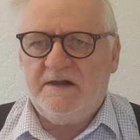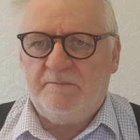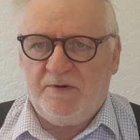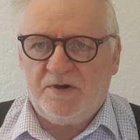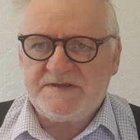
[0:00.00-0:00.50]

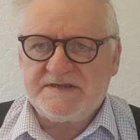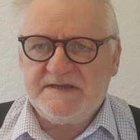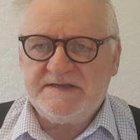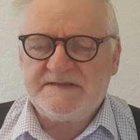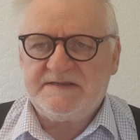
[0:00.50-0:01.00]

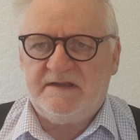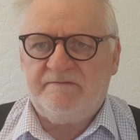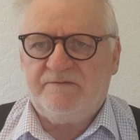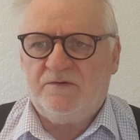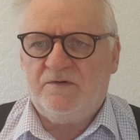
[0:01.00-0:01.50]
boxes
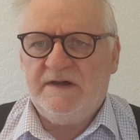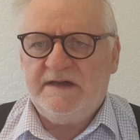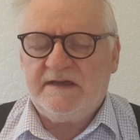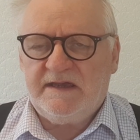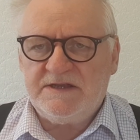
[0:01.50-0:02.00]
and for
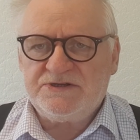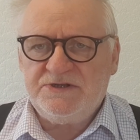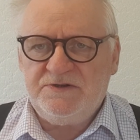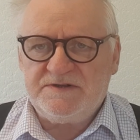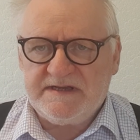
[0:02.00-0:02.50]

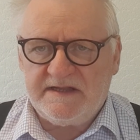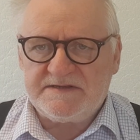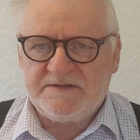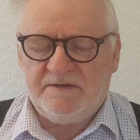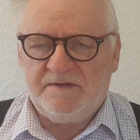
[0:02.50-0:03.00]
kitchen
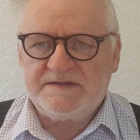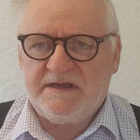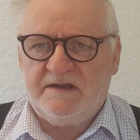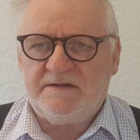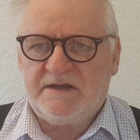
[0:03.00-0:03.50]
utensils
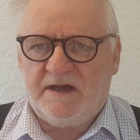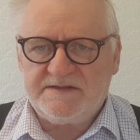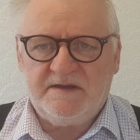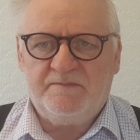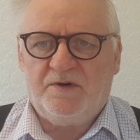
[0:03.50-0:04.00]
and
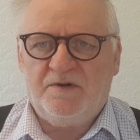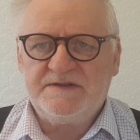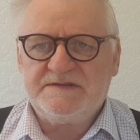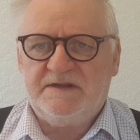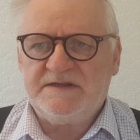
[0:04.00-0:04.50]
cutting
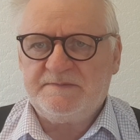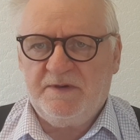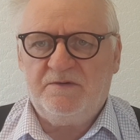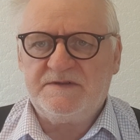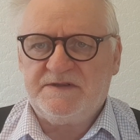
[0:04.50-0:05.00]
boards and
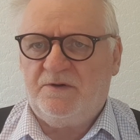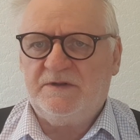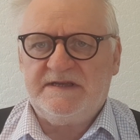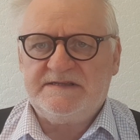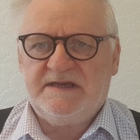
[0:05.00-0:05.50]
spoons and all
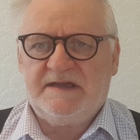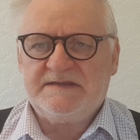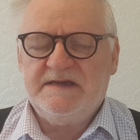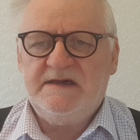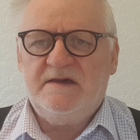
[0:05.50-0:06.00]
these
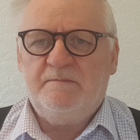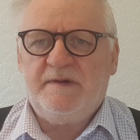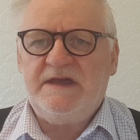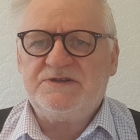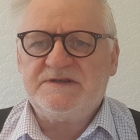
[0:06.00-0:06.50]
things.
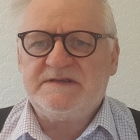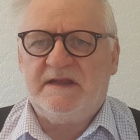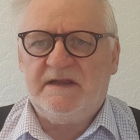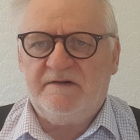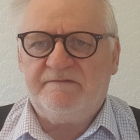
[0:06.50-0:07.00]
Beech is a
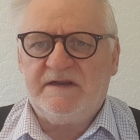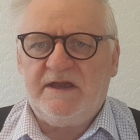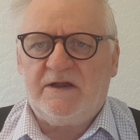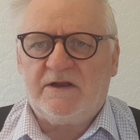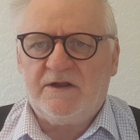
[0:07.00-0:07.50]

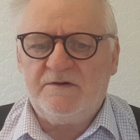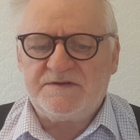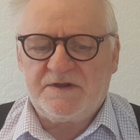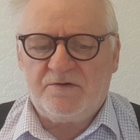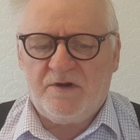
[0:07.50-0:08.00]
lovely
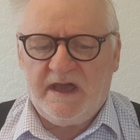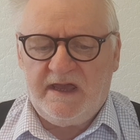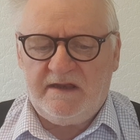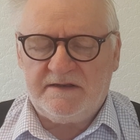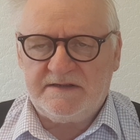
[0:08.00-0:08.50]
close
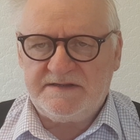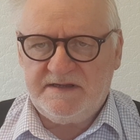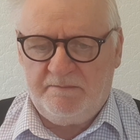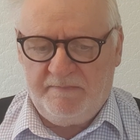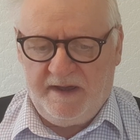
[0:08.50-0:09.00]
grained
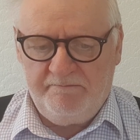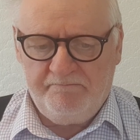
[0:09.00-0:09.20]
timber.